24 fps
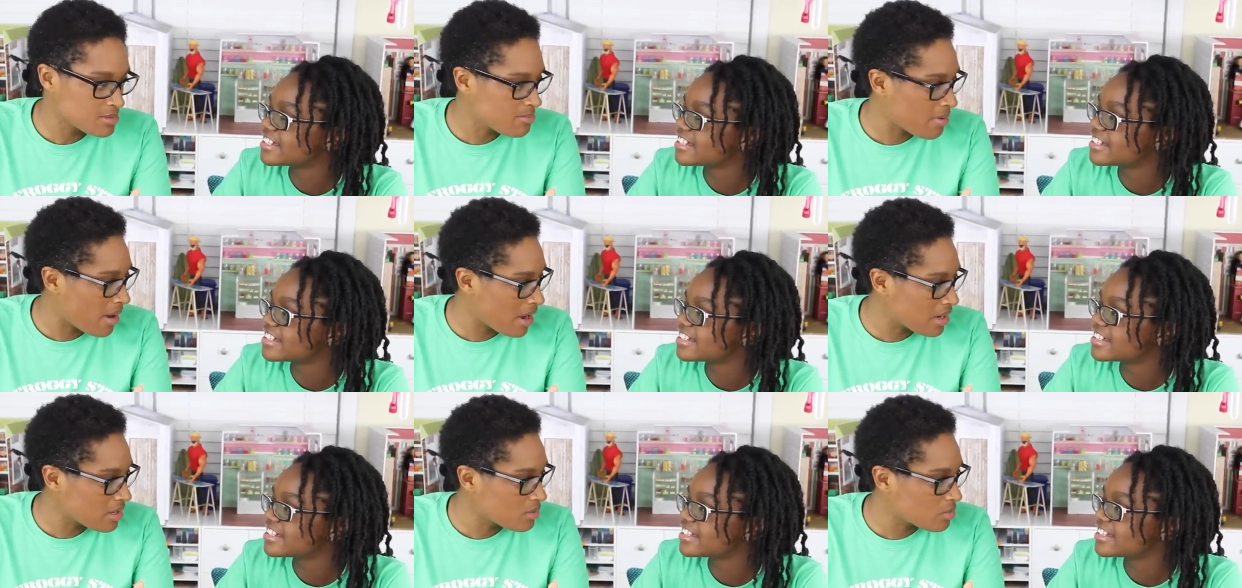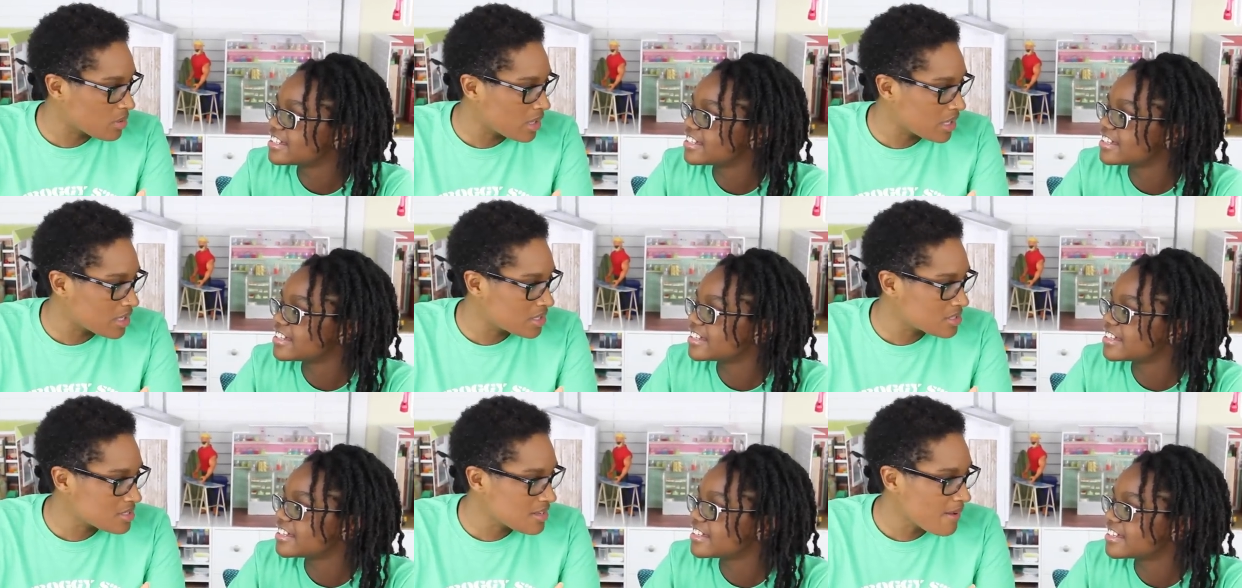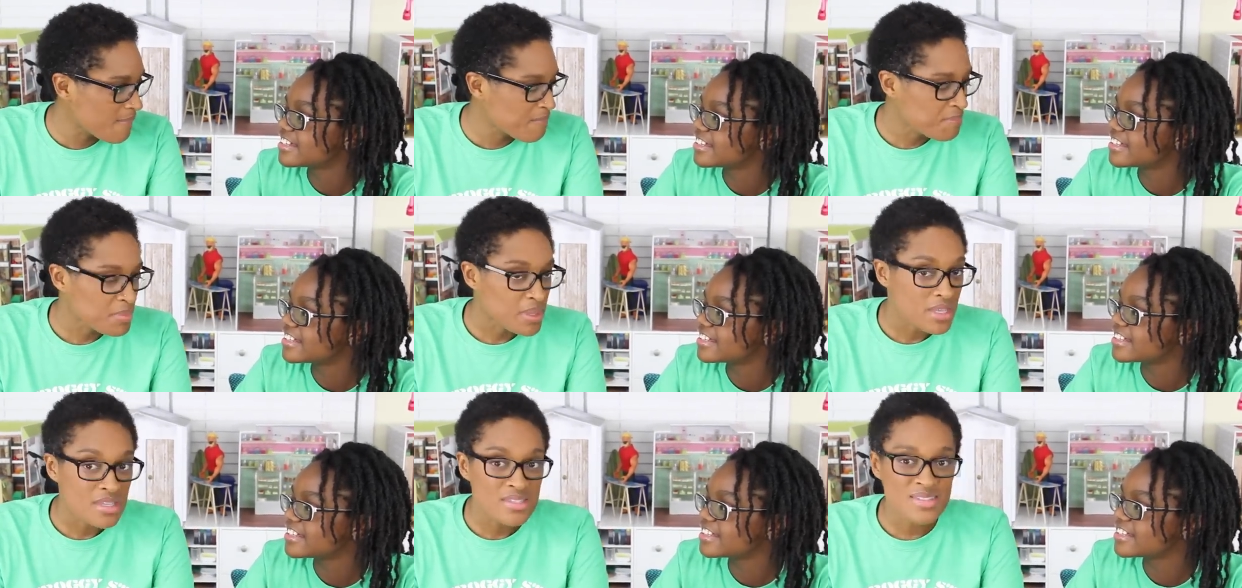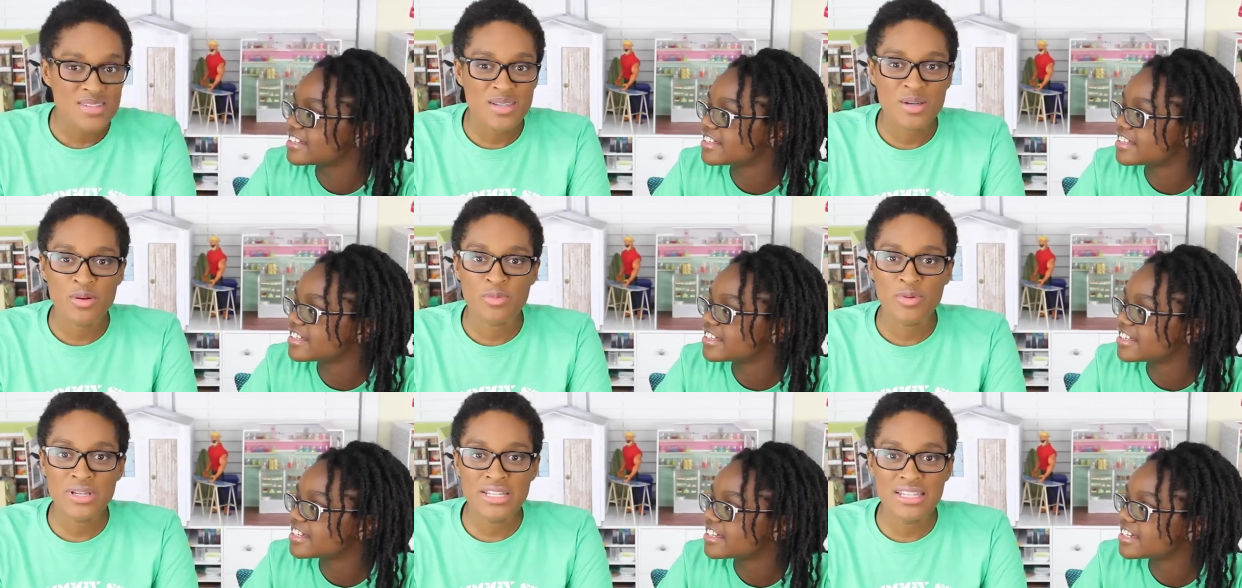Speaker 1: spot it was. So
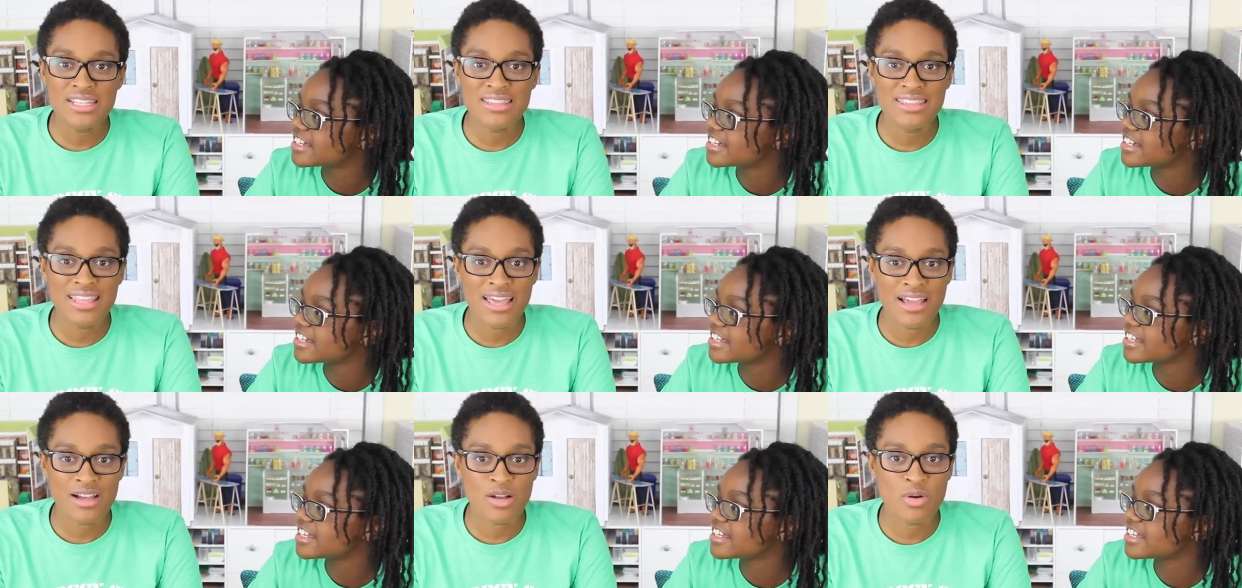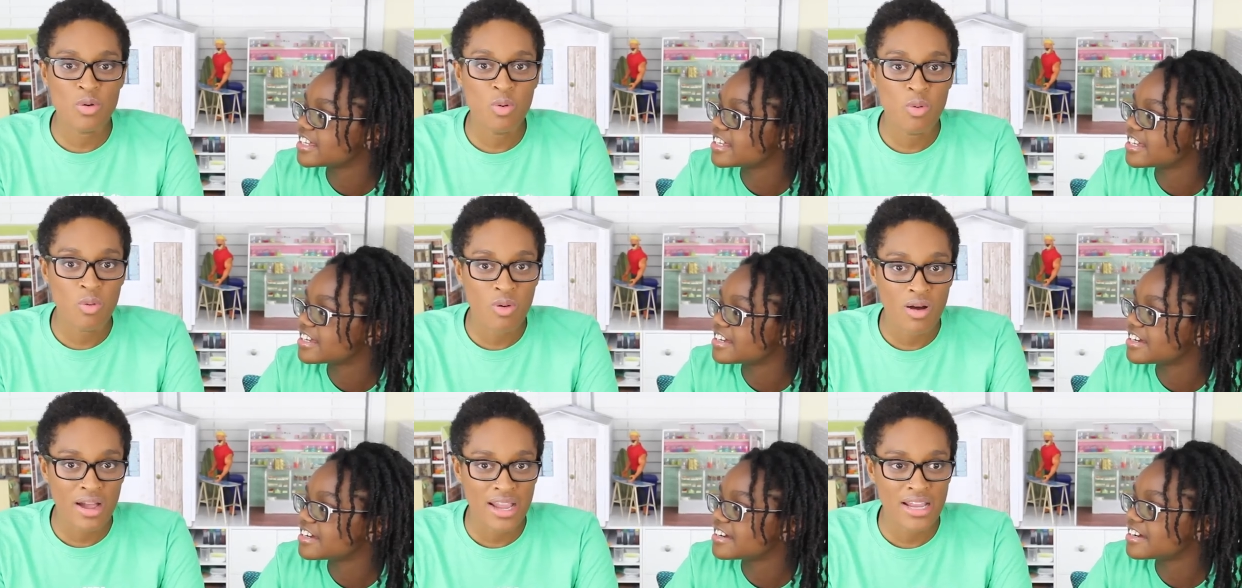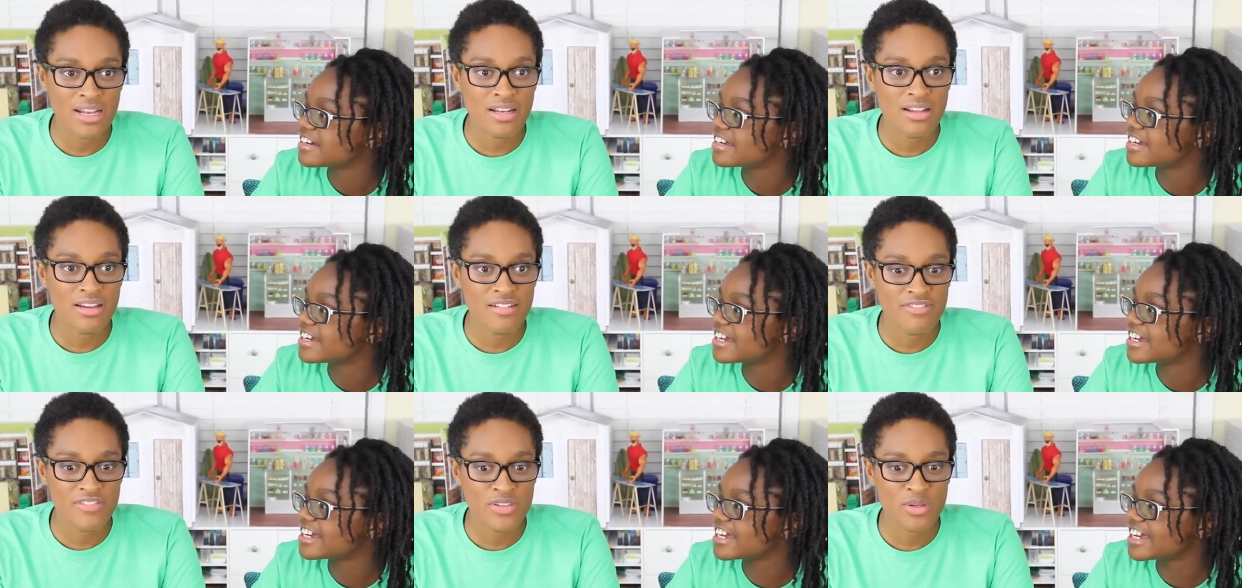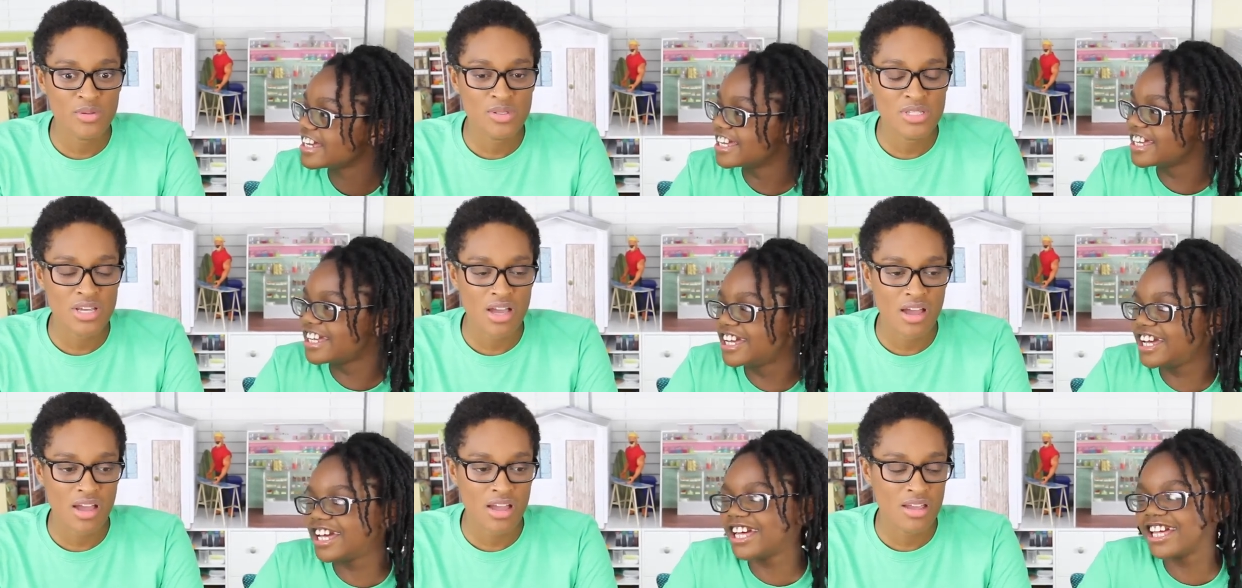we did that quite a few
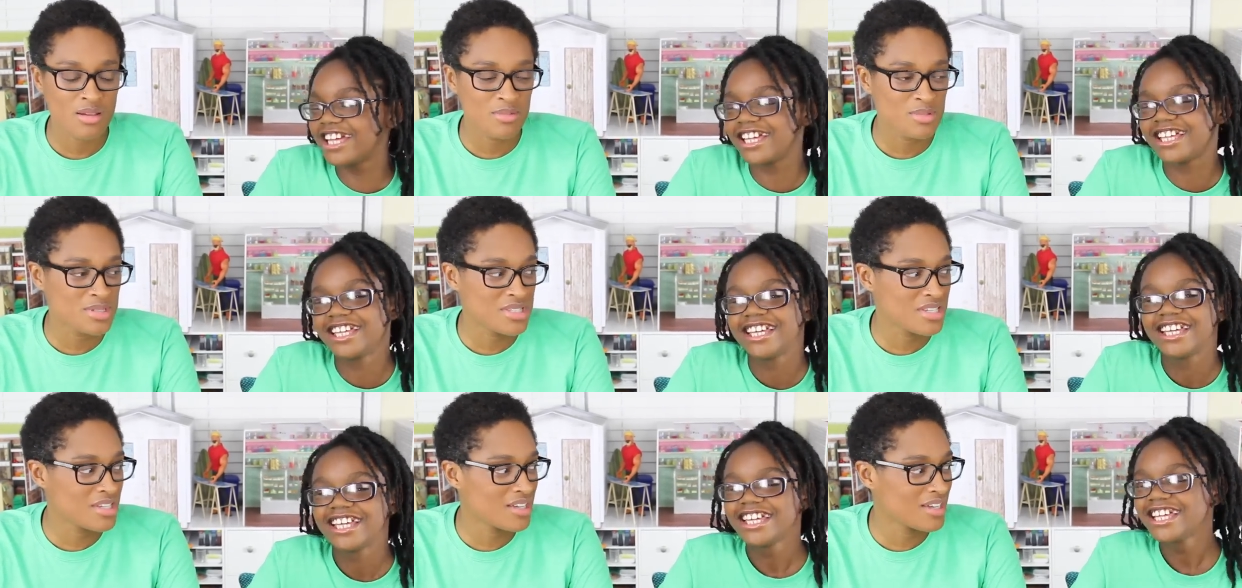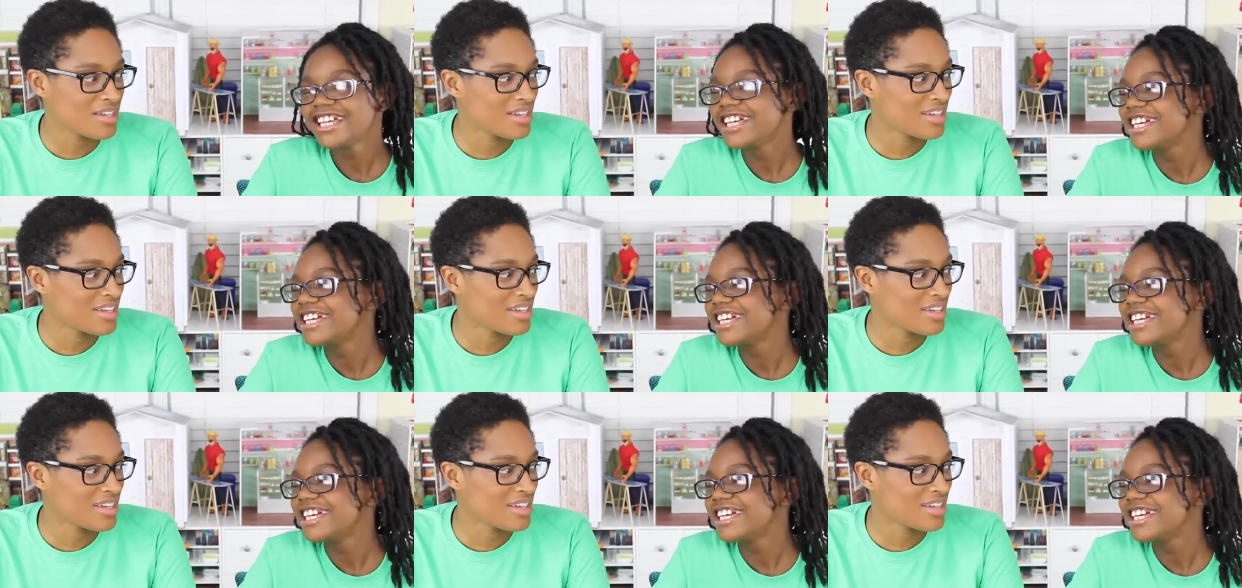times.